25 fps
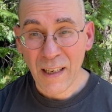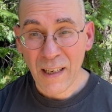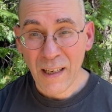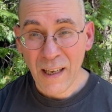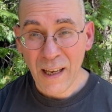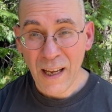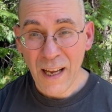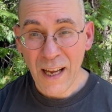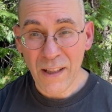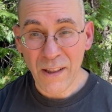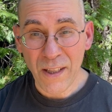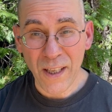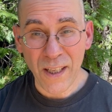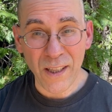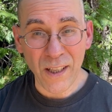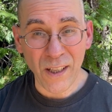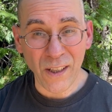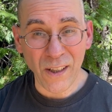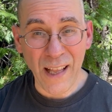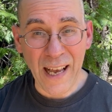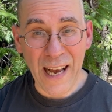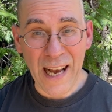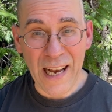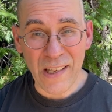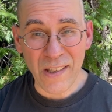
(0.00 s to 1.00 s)
And then the
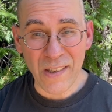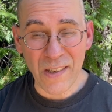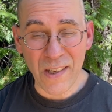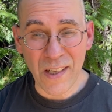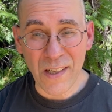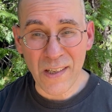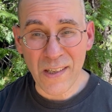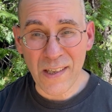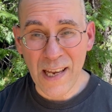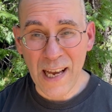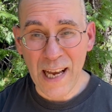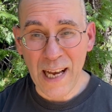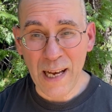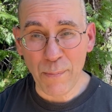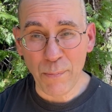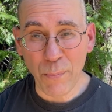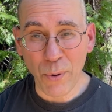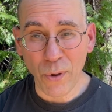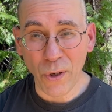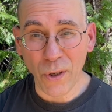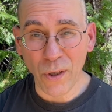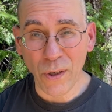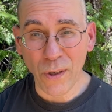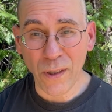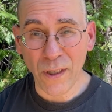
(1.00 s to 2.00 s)
last
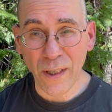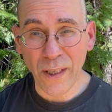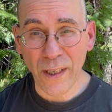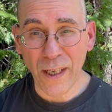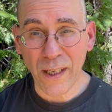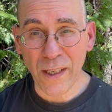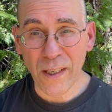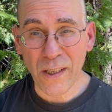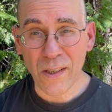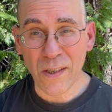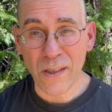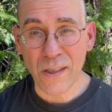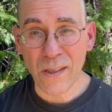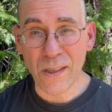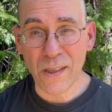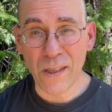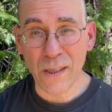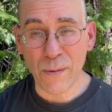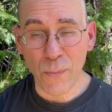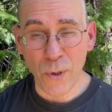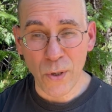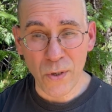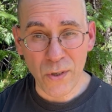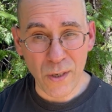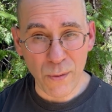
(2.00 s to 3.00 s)
example is the
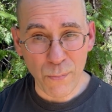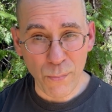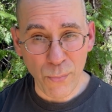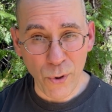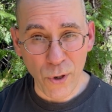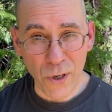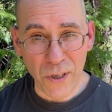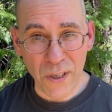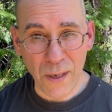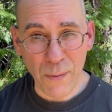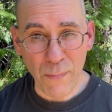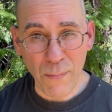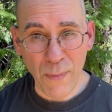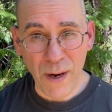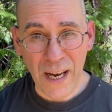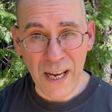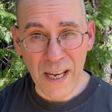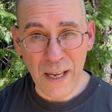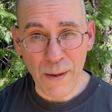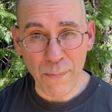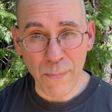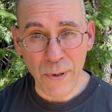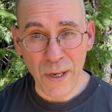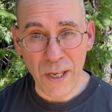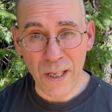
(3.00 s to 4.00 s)
most important in my
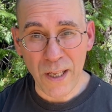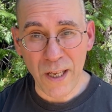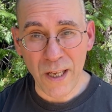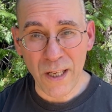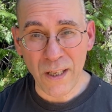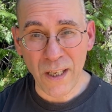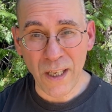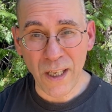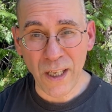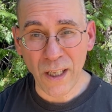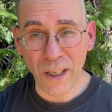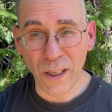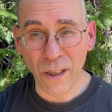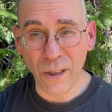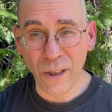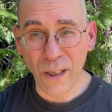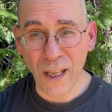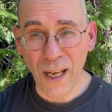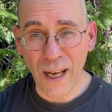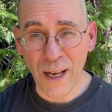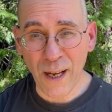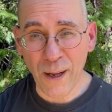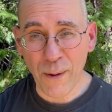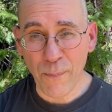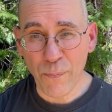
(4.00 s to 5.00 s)
opinion.
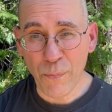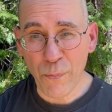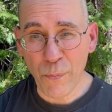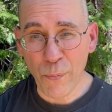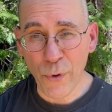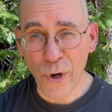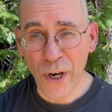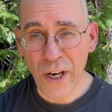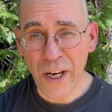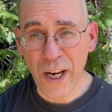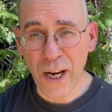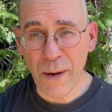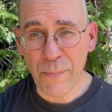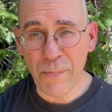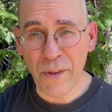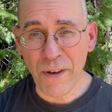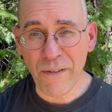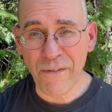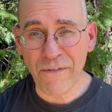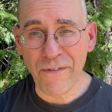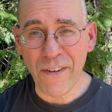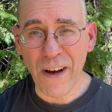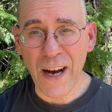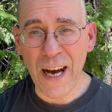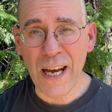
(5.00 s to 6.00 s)
He'll bring up the
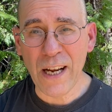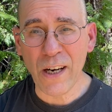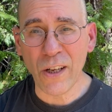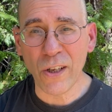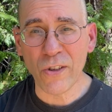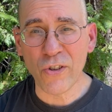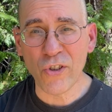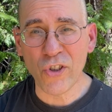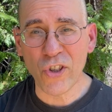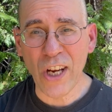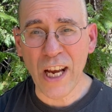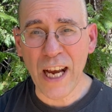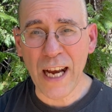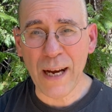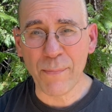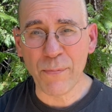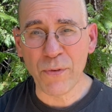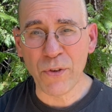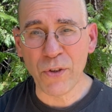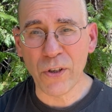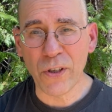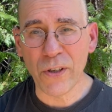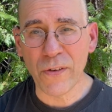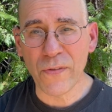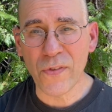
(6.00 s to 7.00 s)
final
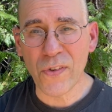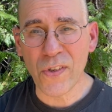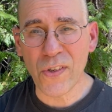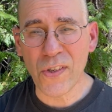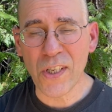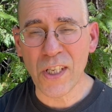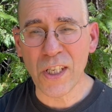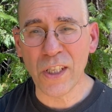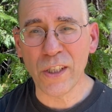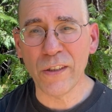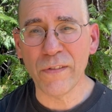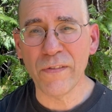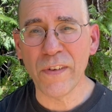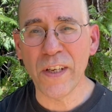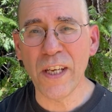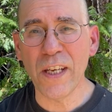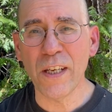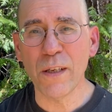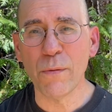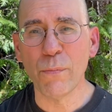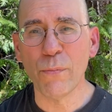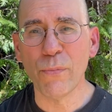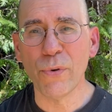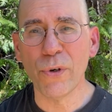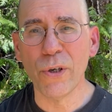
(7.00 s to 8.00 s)
chapter of Sylvie
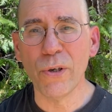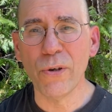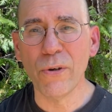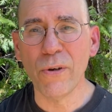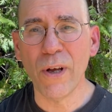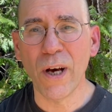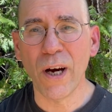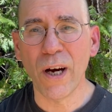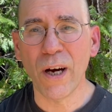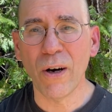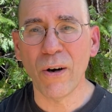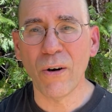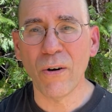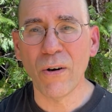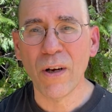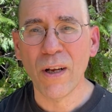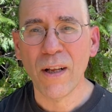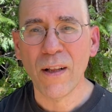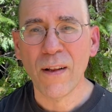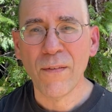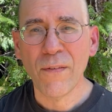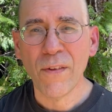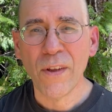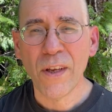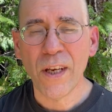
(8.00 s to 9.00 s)
and Bruno,
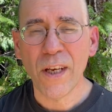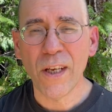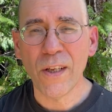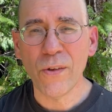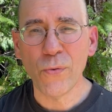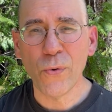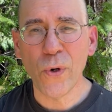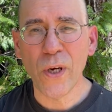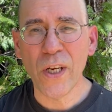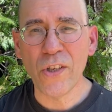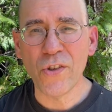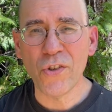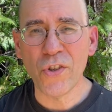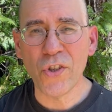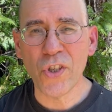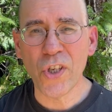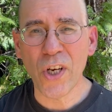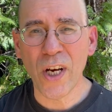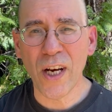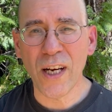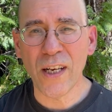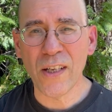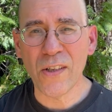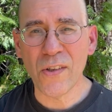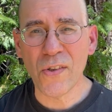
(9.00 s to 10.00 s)
in which
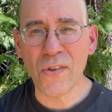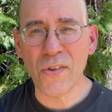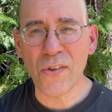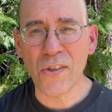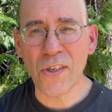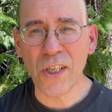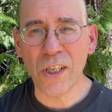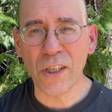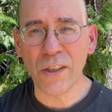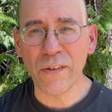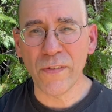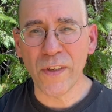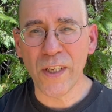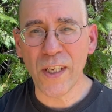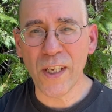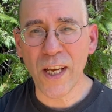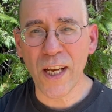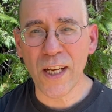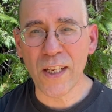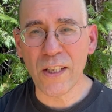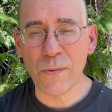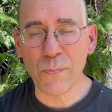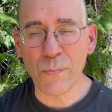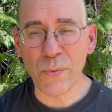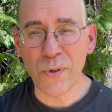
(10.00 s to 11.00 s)
Sylvie
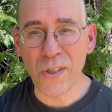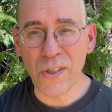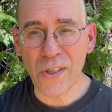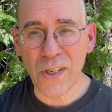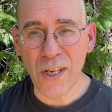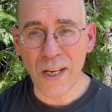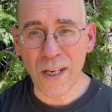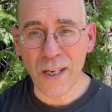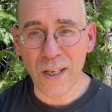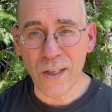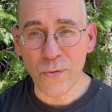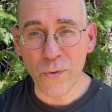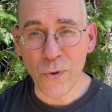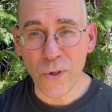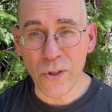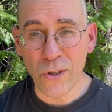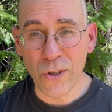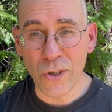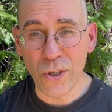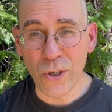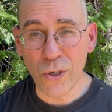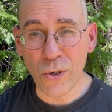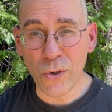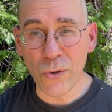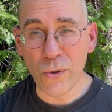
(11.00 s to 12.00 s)
gets presented with
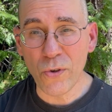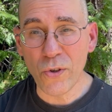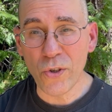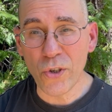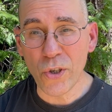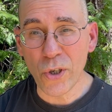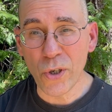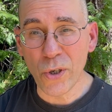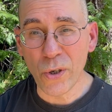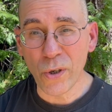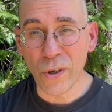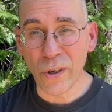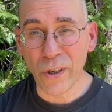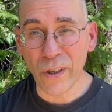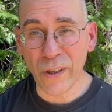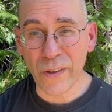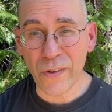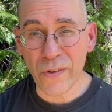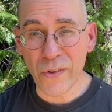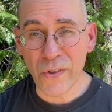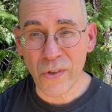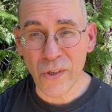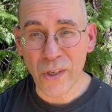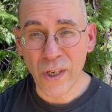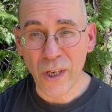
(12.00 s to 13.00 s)
two
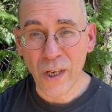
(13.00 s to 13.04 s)
jewels.